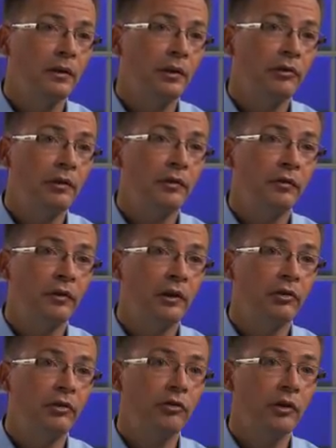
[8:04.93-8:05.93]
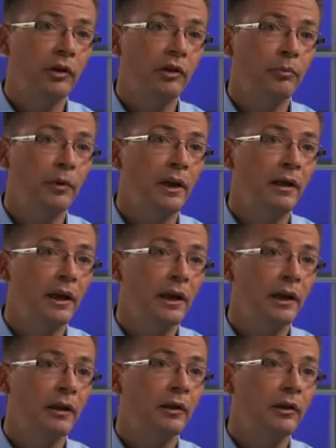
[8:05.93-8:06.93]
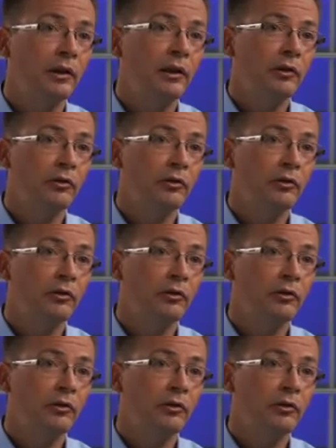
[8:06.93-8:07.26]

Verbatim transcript: Now several functions are displayed here.